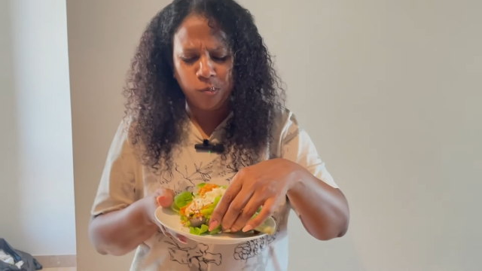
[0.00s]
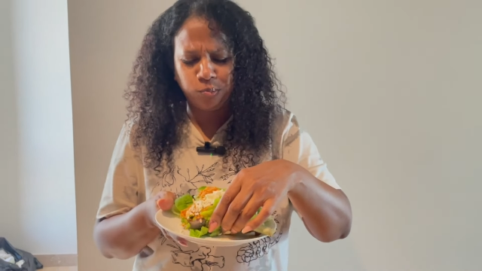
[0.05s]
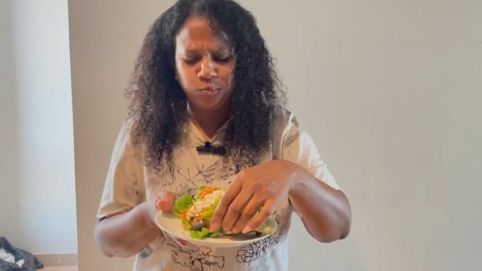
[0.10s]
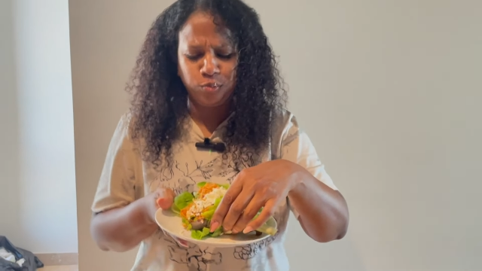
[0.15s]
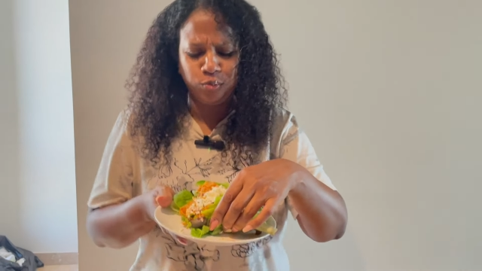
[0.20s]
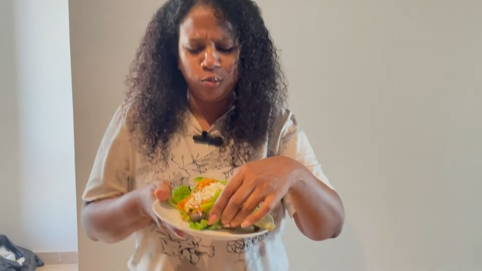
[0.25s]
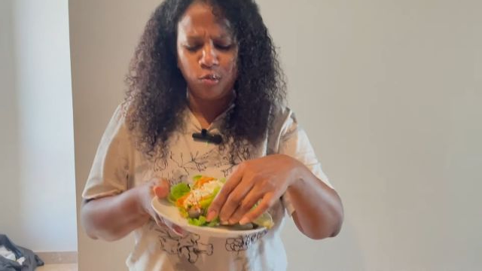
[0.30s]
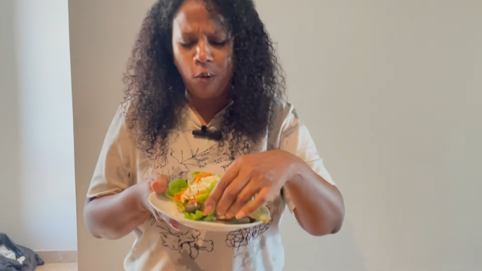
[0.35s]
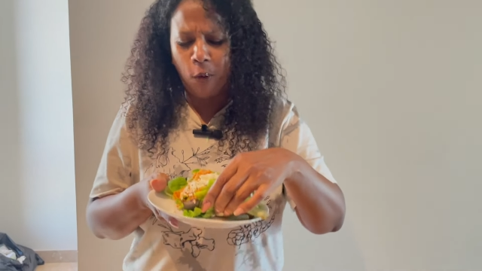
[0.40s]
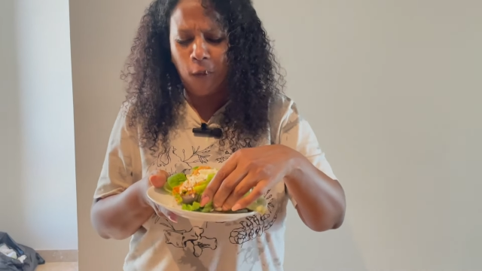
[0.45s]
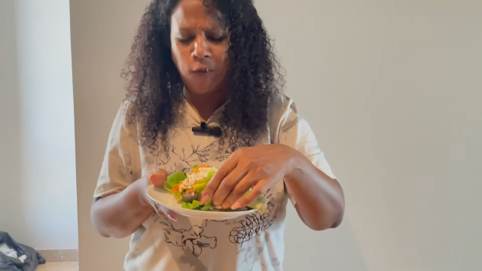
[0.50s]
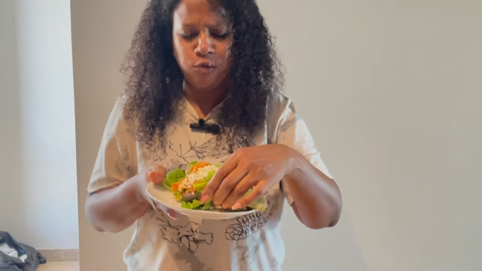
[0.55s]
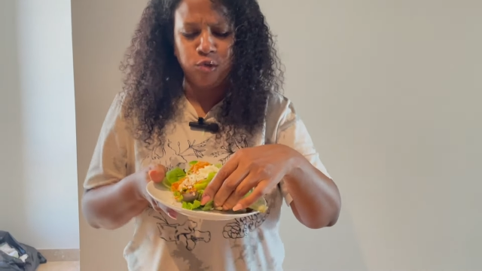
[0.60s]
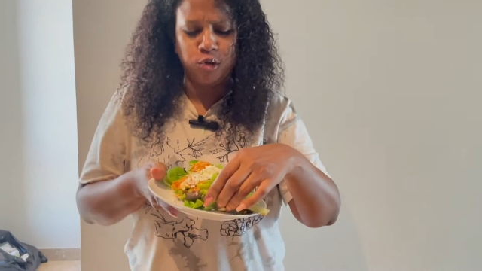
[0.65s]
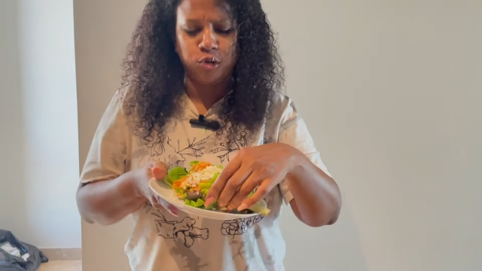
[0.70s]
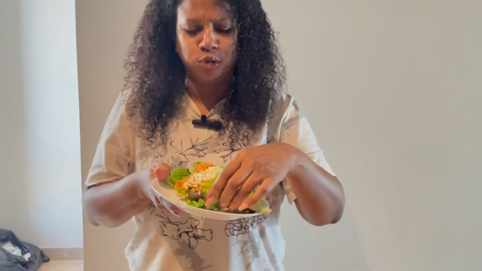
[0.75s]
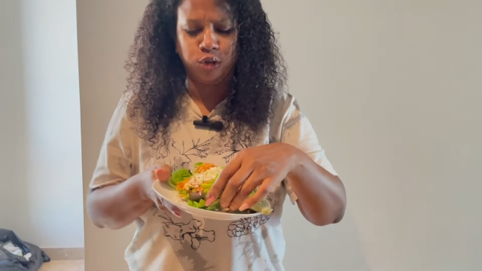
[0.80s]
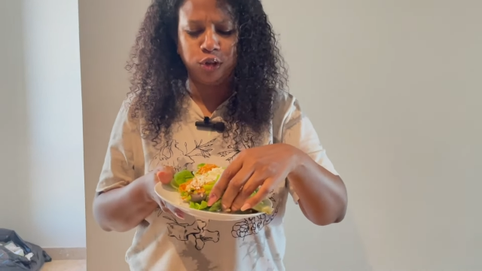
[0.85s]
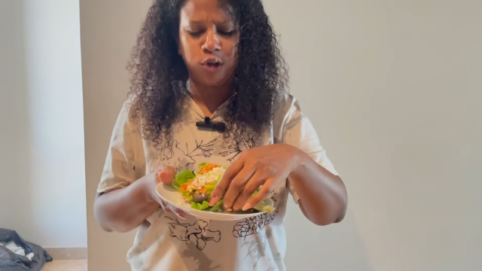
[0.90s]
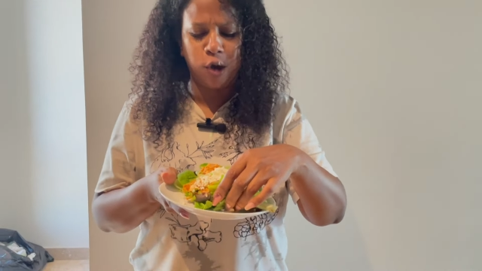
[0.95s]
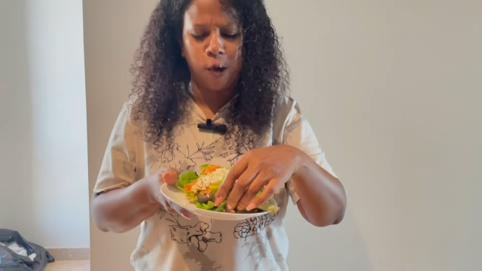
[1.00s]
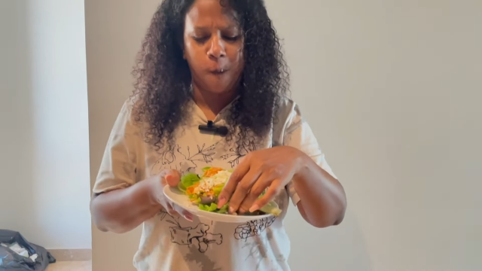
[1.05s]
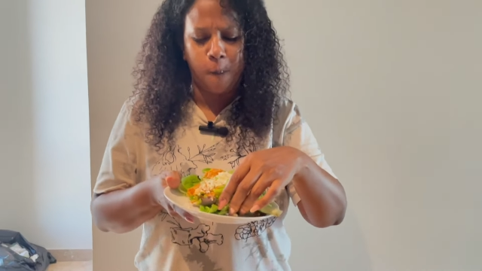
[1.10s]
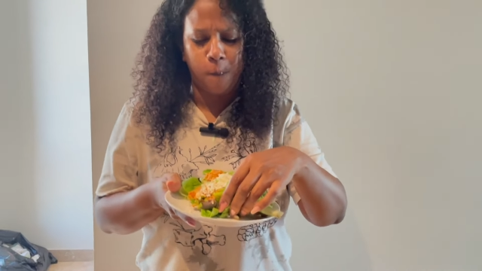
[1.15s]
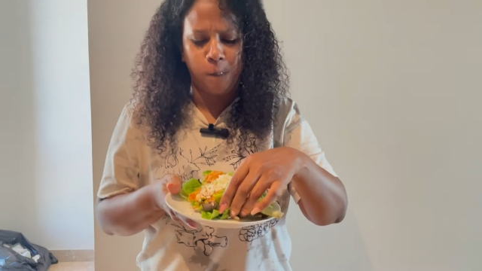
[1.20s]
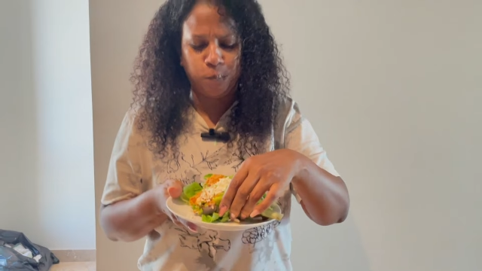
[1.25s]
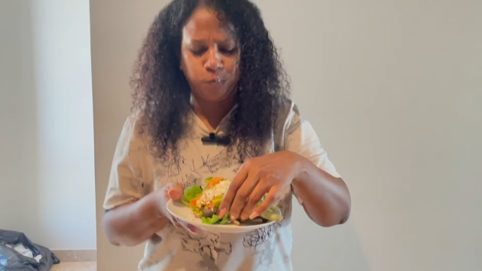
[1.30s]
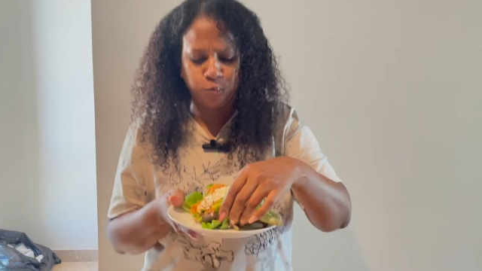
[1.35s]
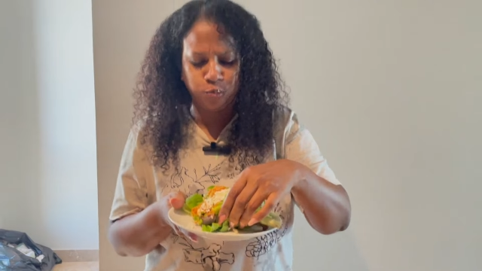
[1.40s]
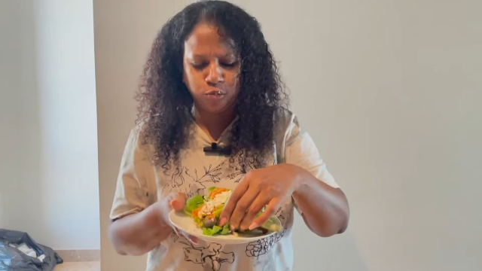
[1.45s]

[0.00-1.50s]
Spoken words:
Mmm, that's so good.